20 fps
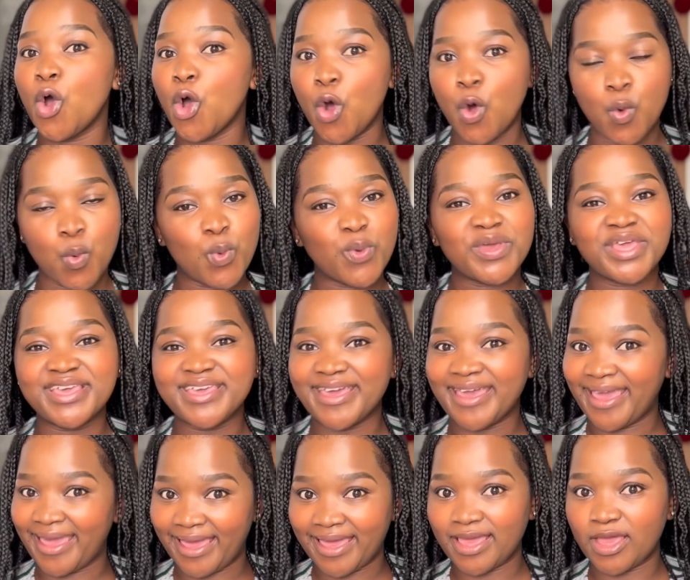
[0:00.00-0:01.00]

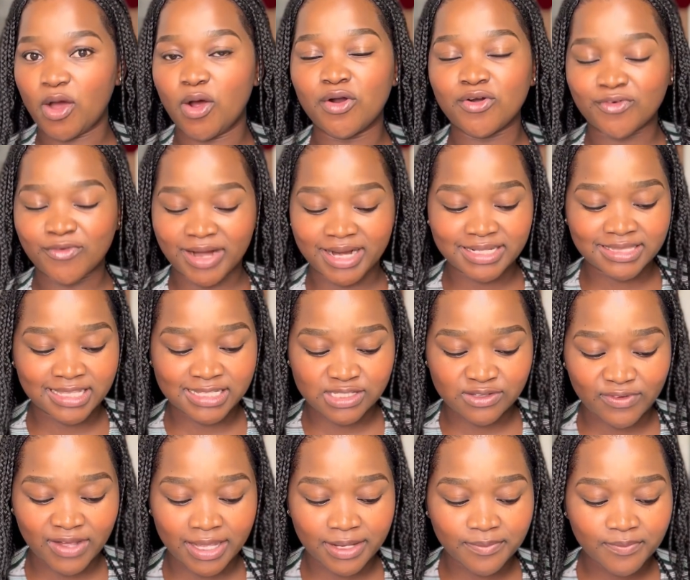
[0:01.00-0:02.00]
okay, all right, that's
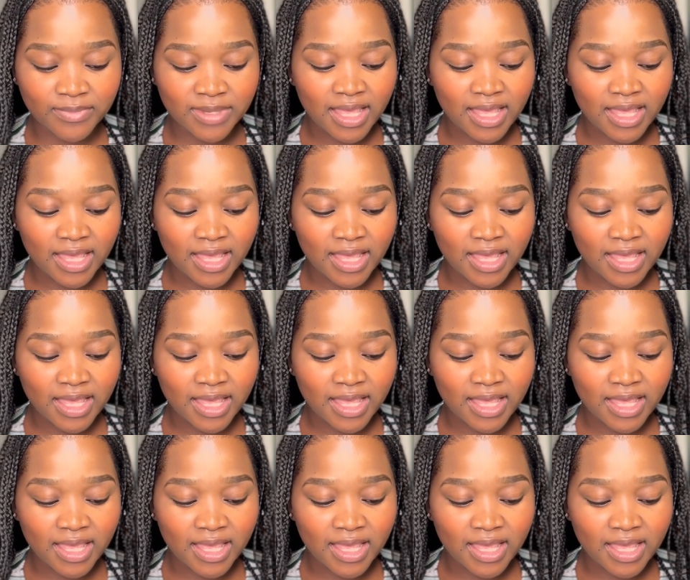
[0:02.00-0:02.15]
fine.